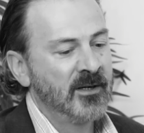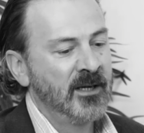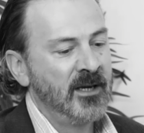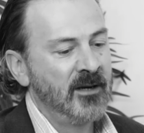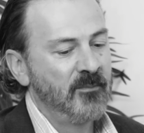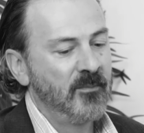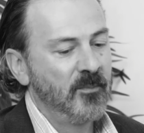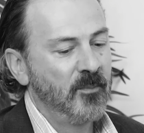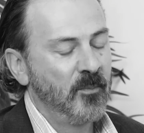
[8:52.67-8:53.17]
got to
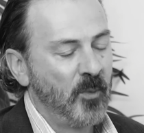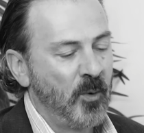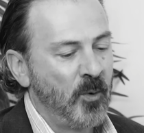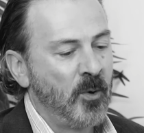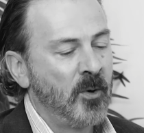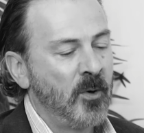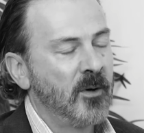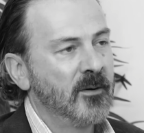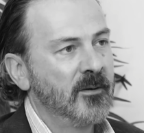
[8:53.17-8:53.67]
get
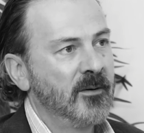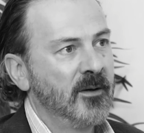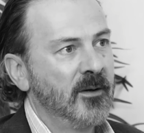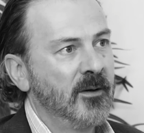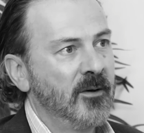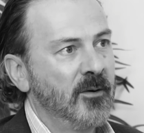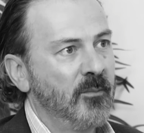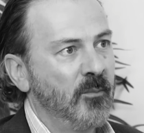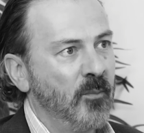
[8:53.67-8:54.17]
more
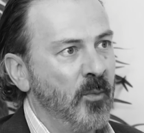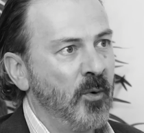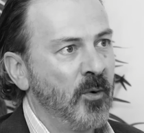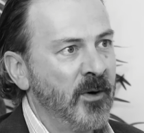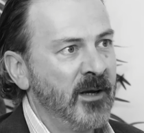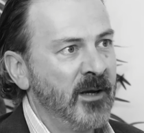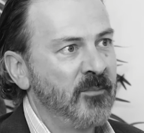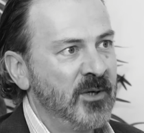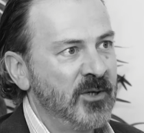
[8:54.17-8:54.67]

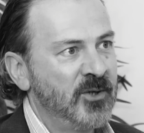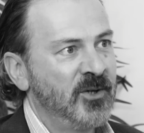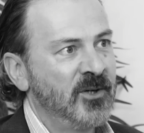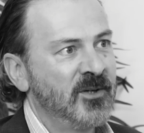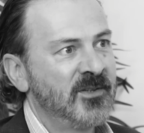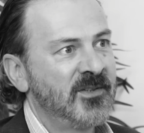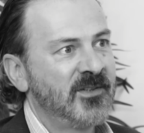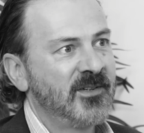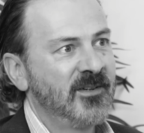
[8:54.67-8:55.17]
more
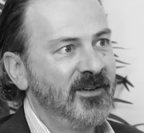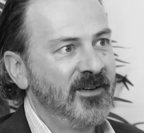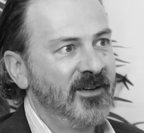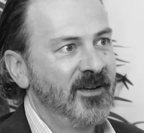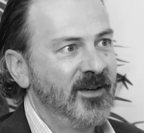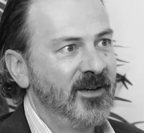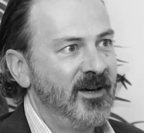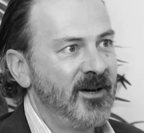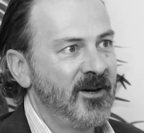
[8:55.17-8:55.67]
ambitious,
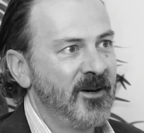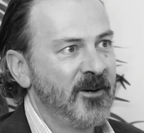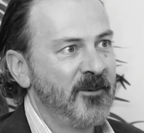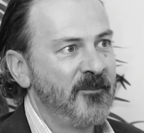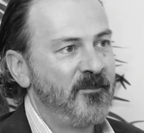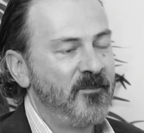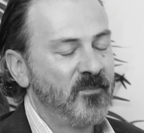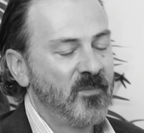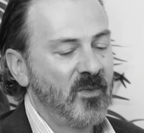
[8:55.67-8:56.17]

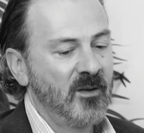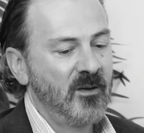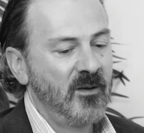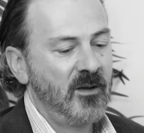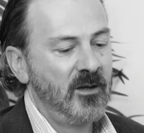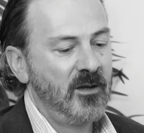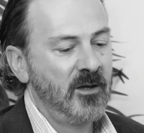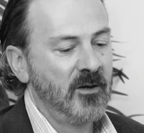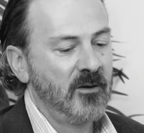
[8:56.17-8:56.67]
um,
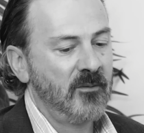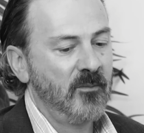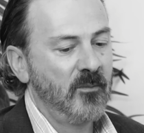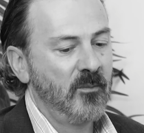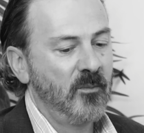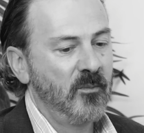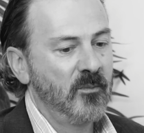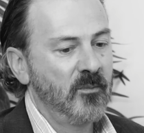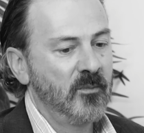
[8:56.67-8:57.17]
you know,
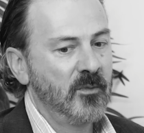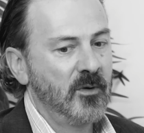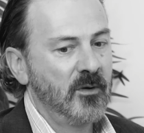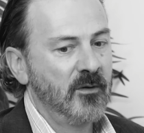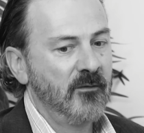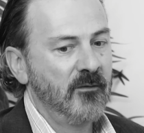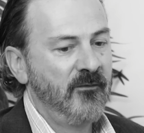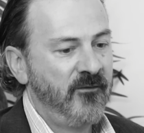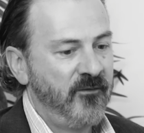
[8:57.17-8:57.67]

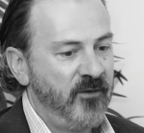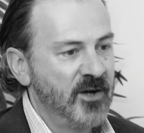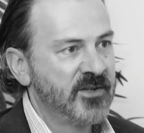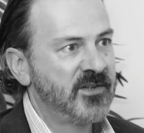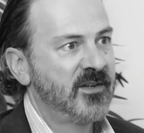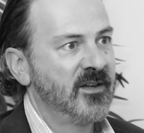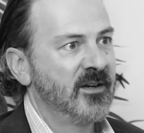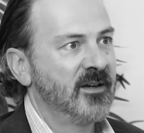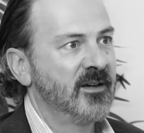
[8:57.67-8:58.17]

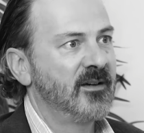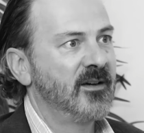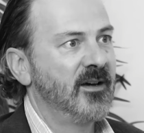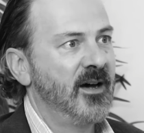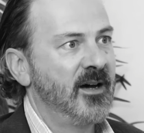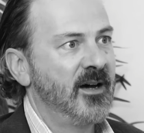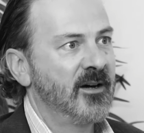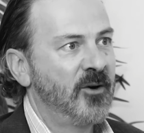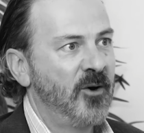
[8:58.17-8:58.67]
foster
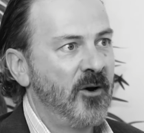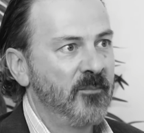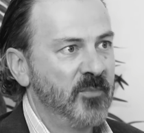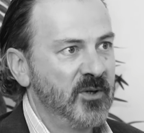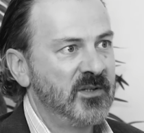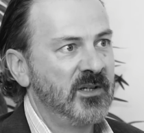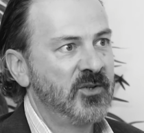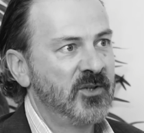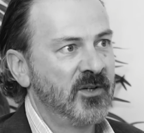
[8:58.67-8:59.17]
uh,
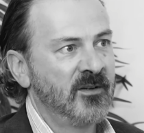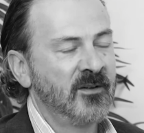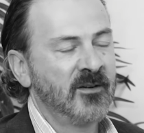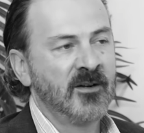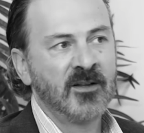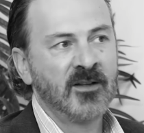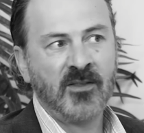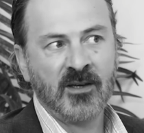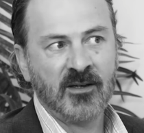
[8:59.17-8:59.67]
competition,
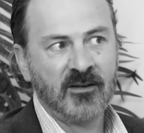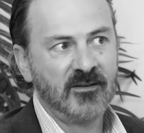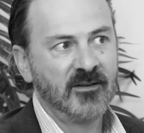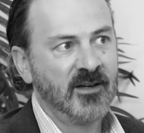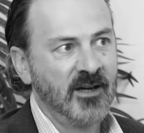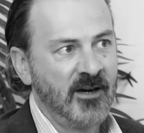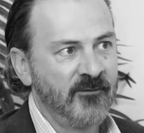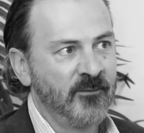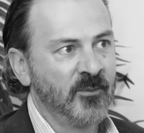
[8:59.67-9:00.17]
and I think
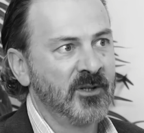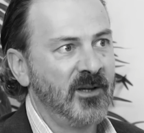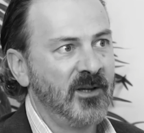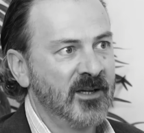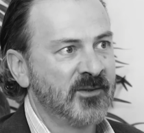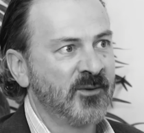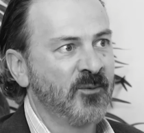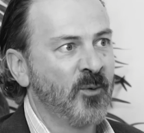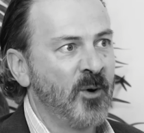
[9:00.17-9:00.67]

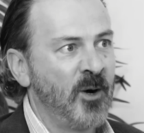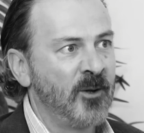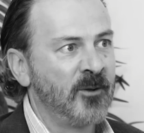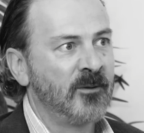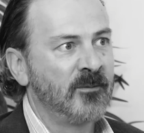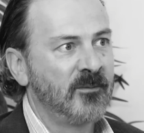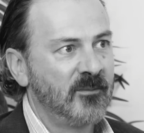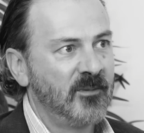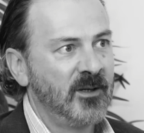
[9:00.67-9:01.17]
government has a
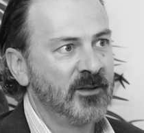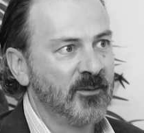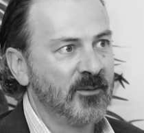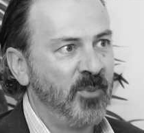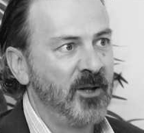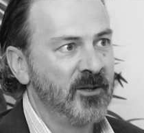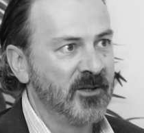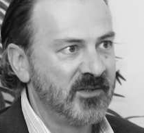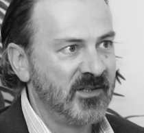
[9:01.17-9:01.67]
role in
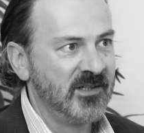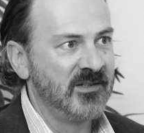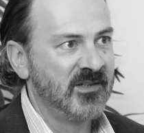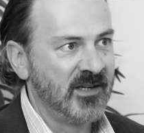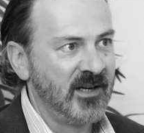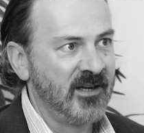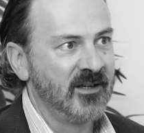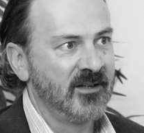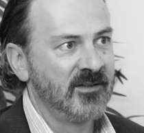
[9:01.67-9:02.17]
the policy
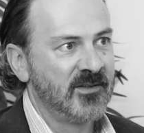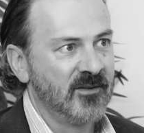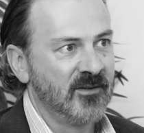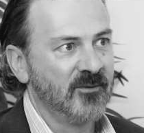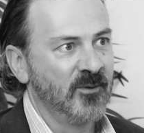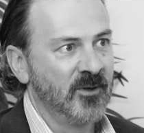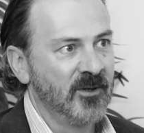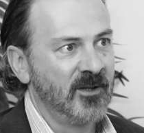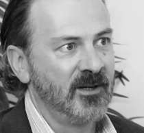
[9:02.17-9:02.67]
settings
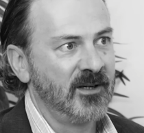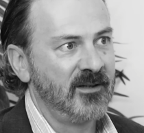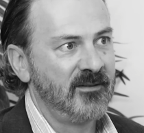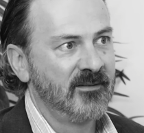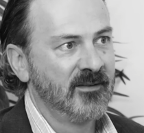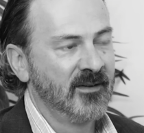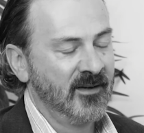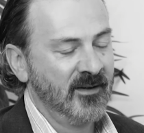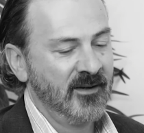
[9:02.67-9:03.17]
that
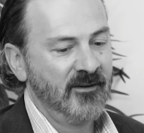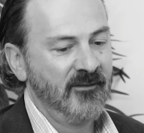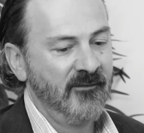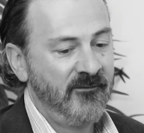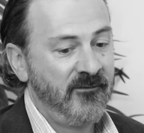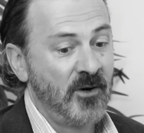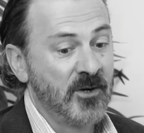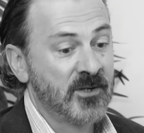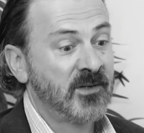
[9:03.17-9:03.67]
really
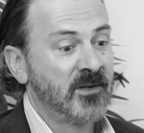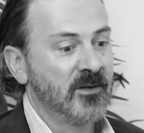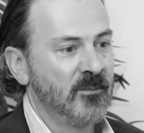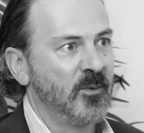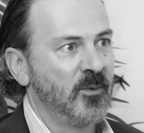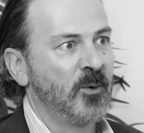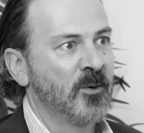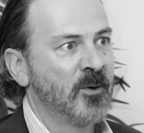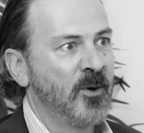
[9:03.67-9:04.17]

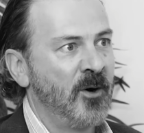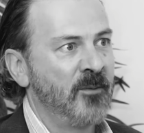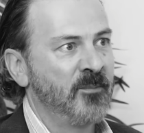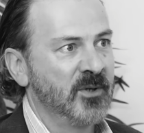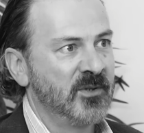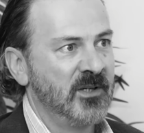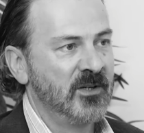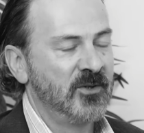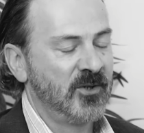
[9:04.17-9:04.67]
foster more
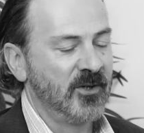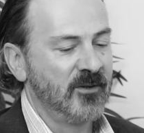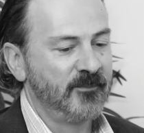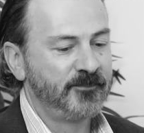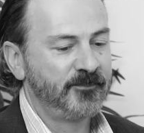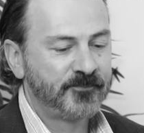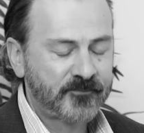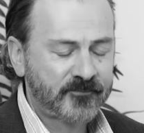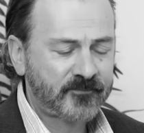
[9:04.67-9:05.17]

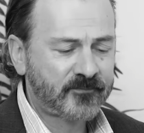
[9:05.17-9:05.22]
competition.